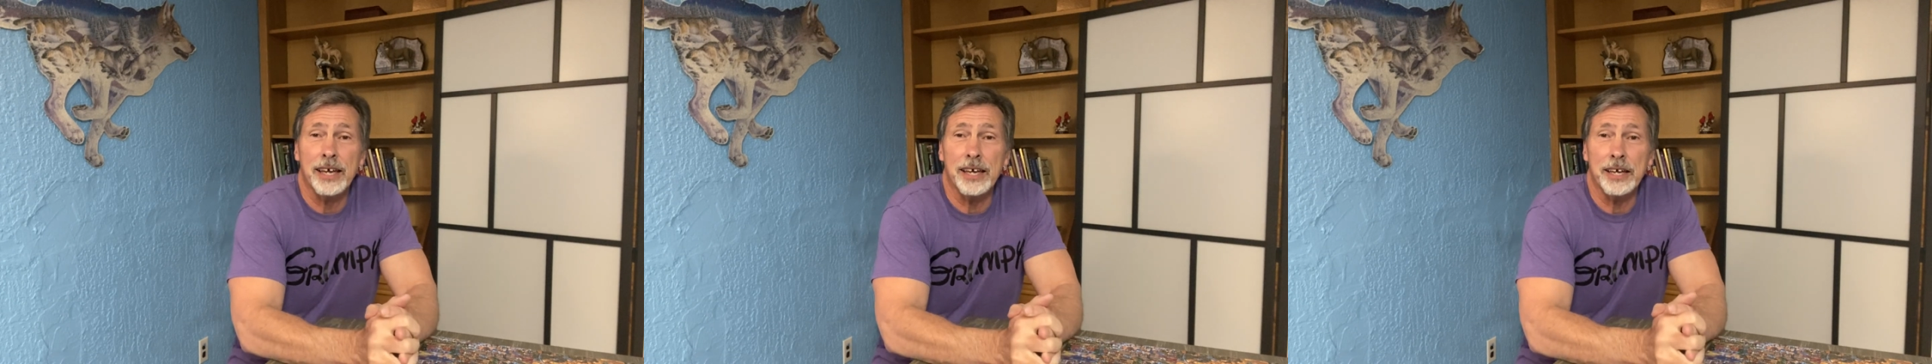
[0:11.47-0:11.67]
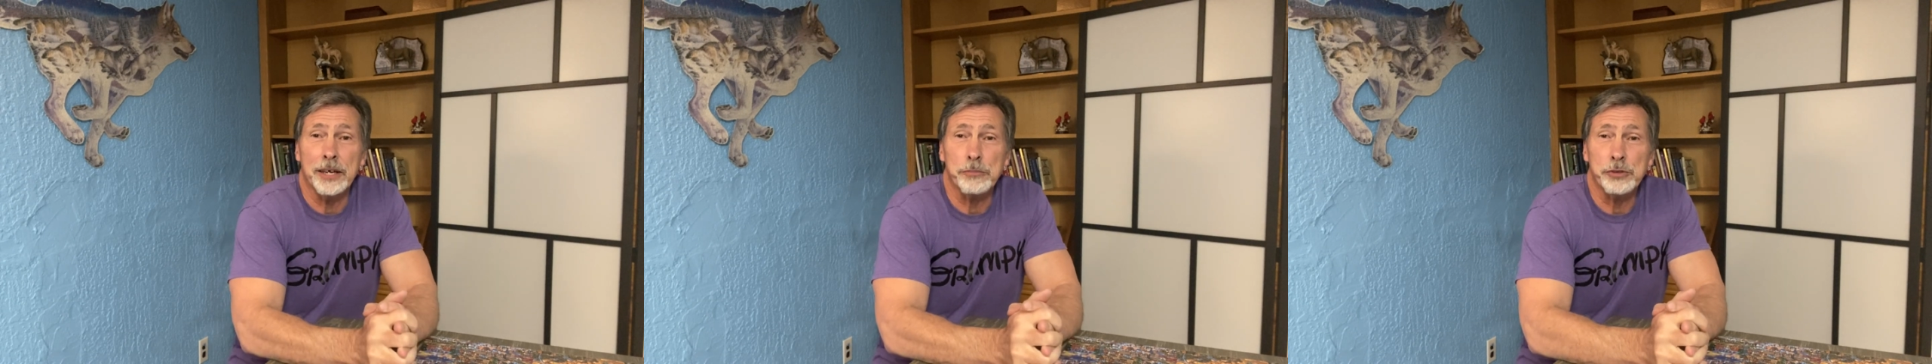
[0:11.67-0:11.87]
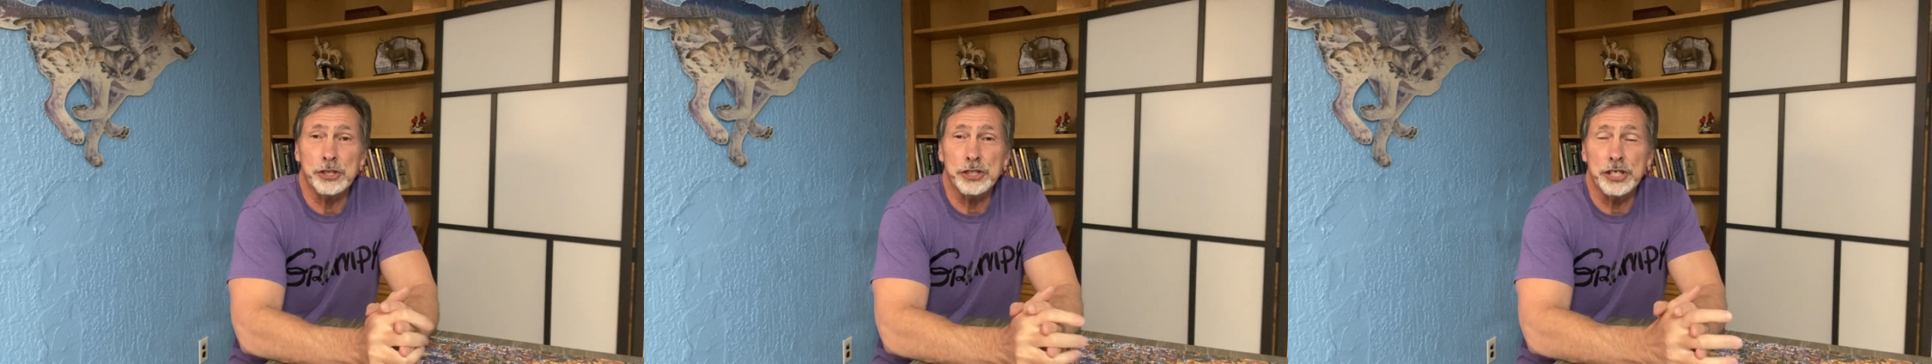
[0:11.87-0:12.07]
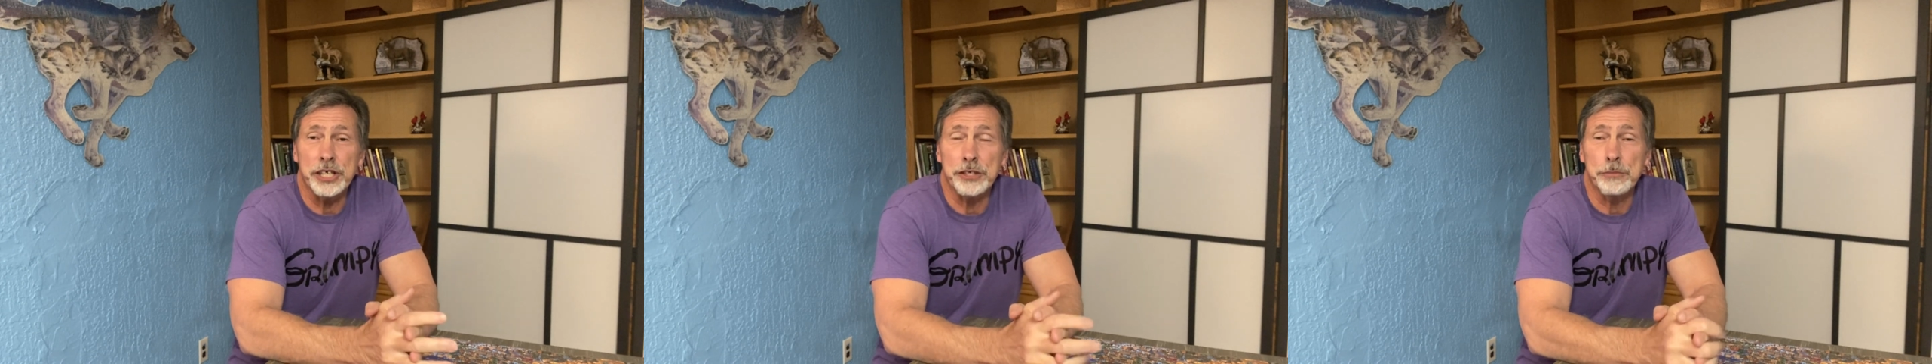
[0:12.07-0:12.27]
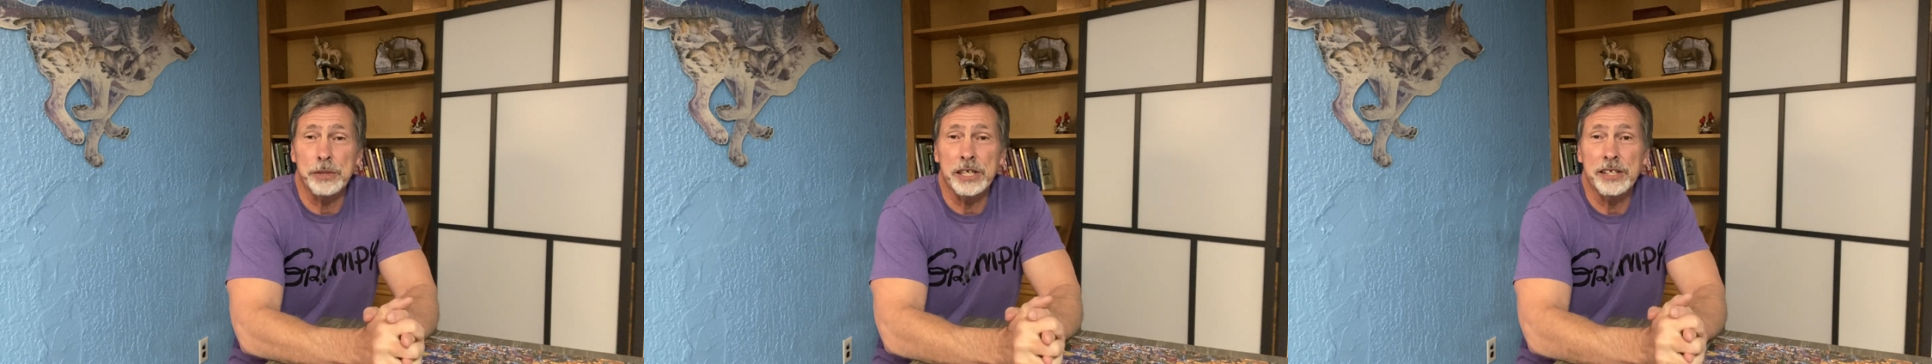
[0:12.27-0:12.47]
I appreciate
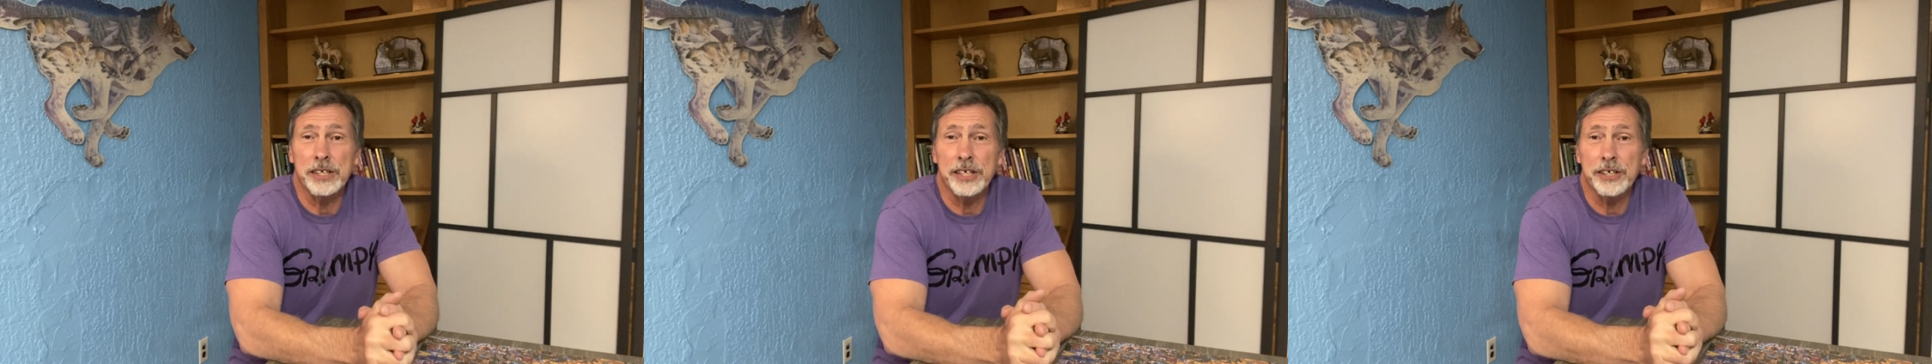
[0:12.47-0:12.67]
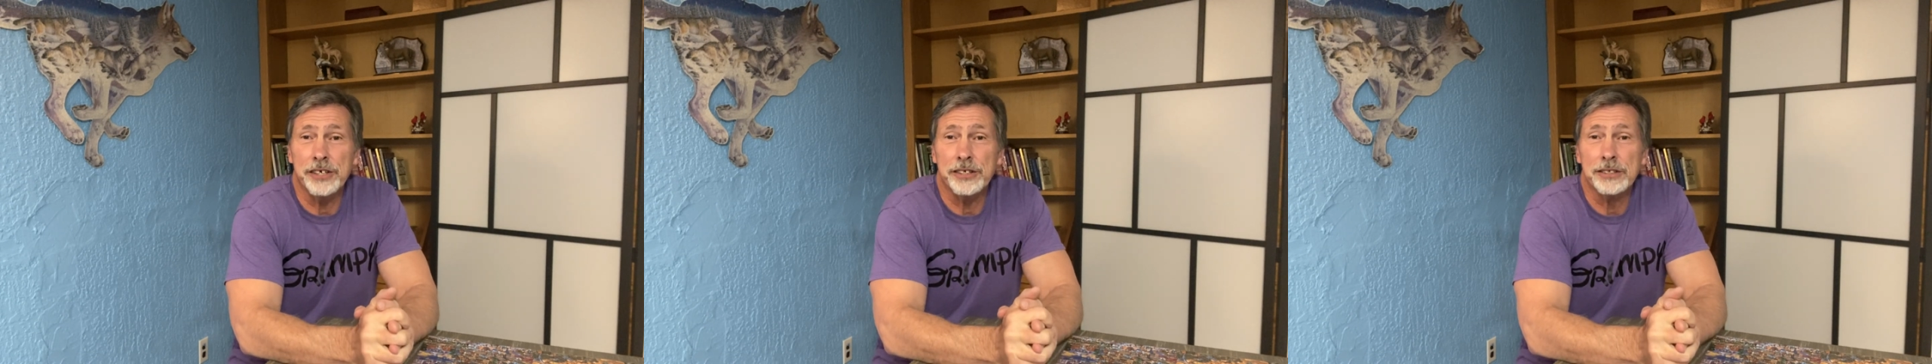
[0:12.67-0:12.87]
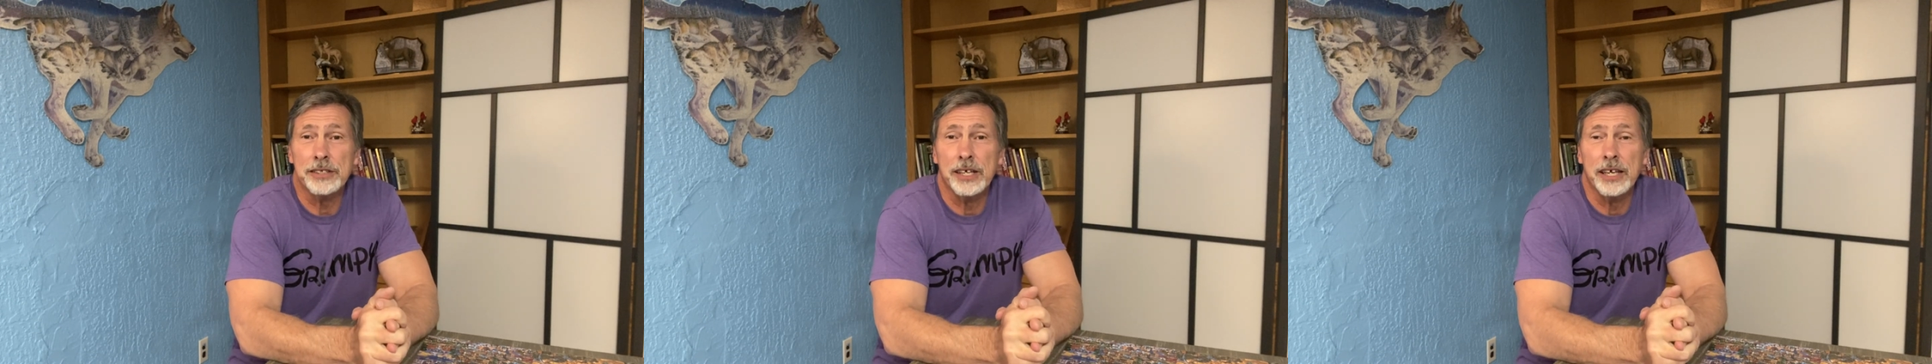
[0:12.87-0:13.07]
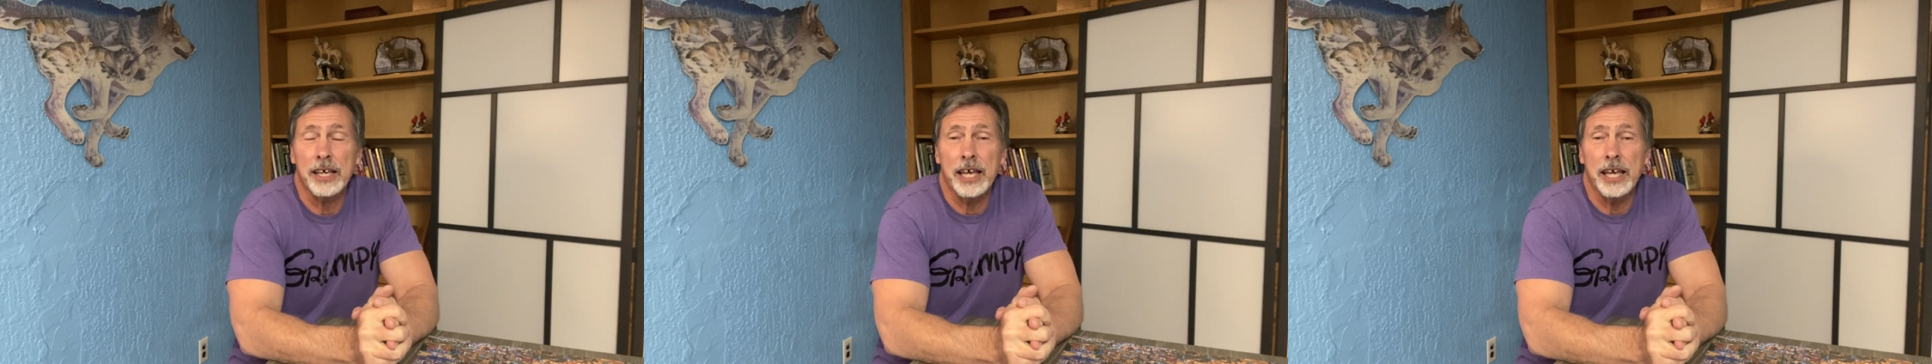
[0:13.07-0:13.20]
you being here,